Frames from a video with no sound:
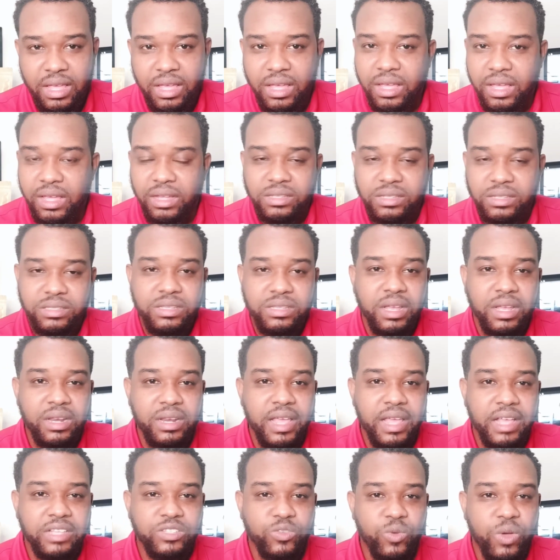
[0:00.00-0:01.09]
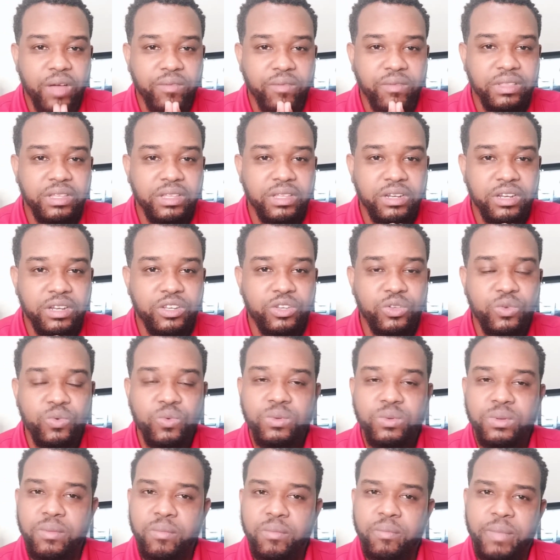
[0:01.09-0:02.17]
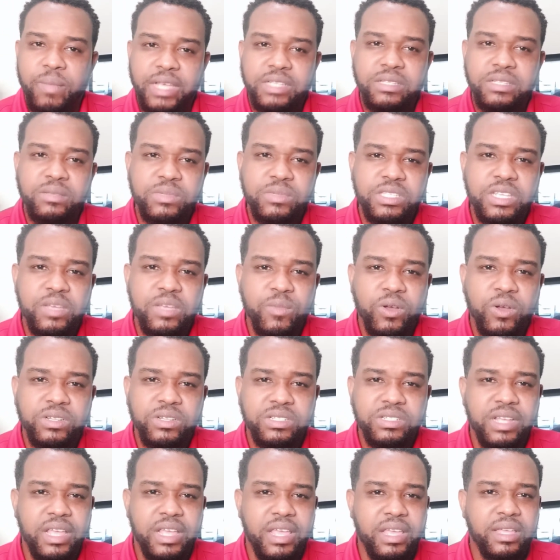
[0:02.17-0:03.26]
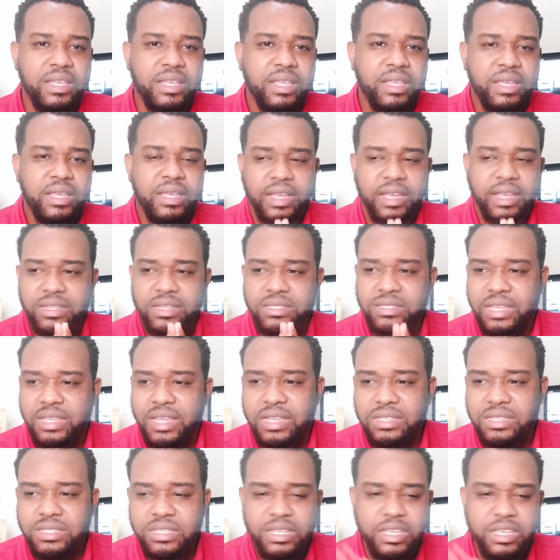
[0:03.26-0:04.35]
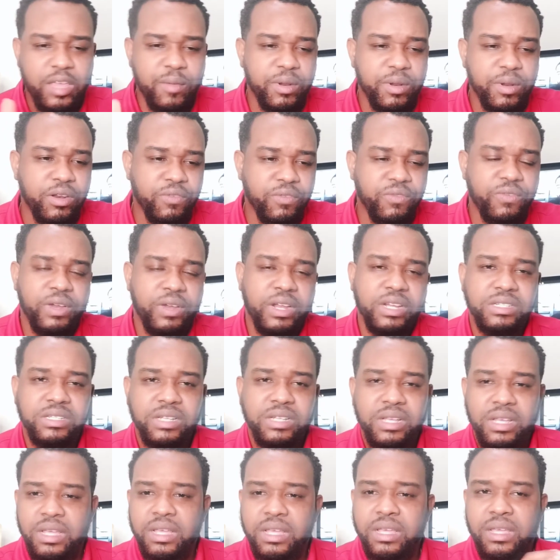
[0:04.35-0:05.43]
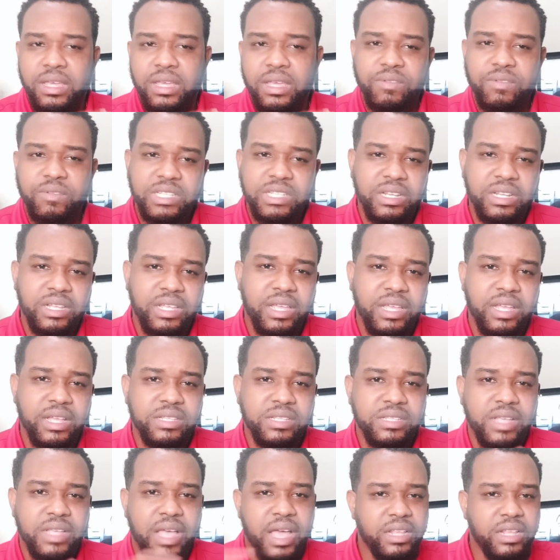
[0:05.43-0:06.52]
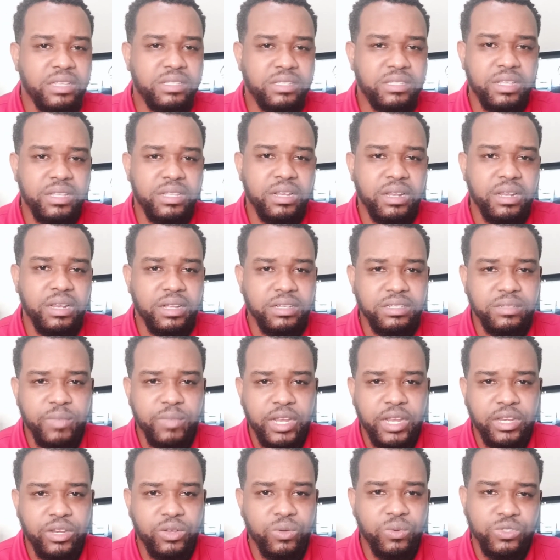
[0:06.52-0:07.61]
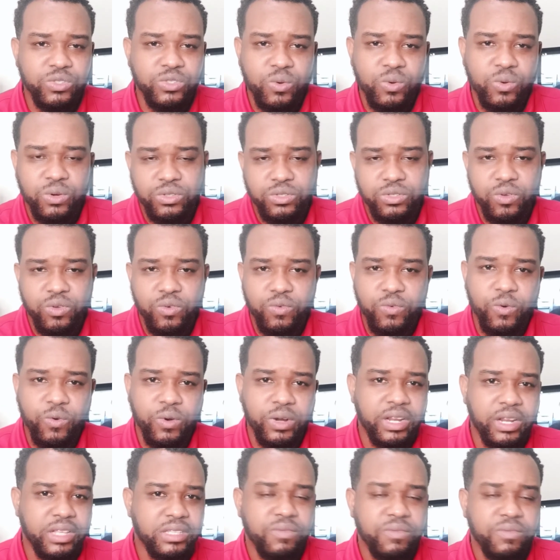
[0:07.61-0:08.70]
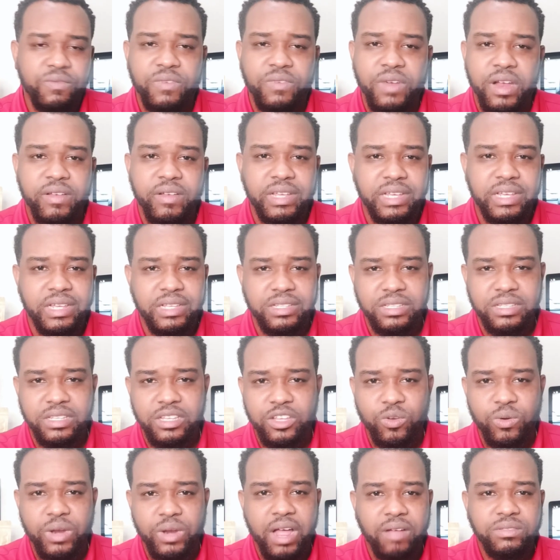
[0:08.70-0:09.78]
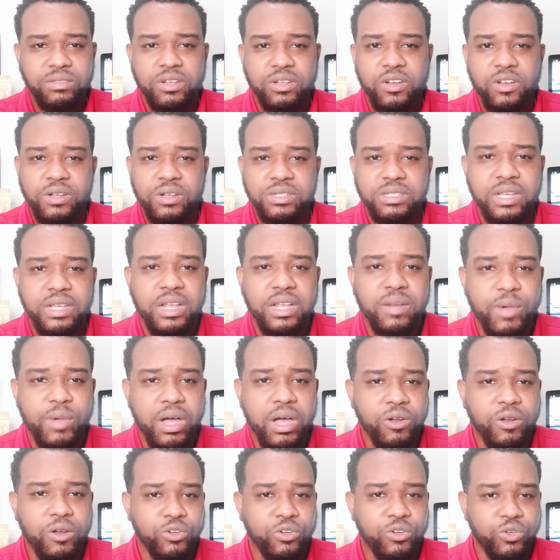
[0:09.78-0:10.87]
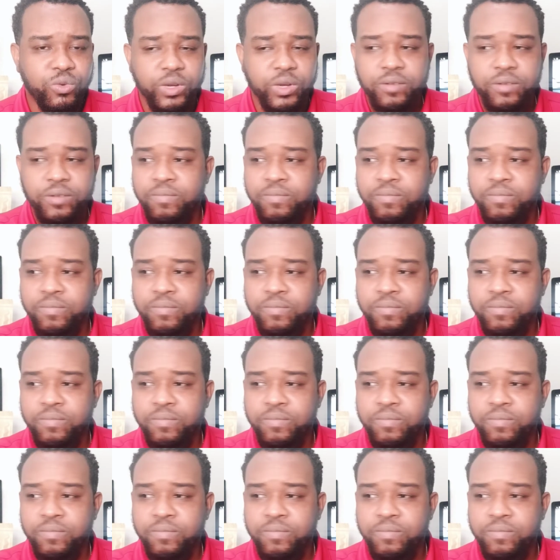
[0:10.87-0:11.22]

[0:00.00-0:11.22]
On Sundays, you have nothing to do. Make some sea moss shake. It is easy. Keep it in the fridge. Give it to the kids. Add it to their lunch menu and so on and so forth. It's very easy. You don't have to hurt your head about how to do it.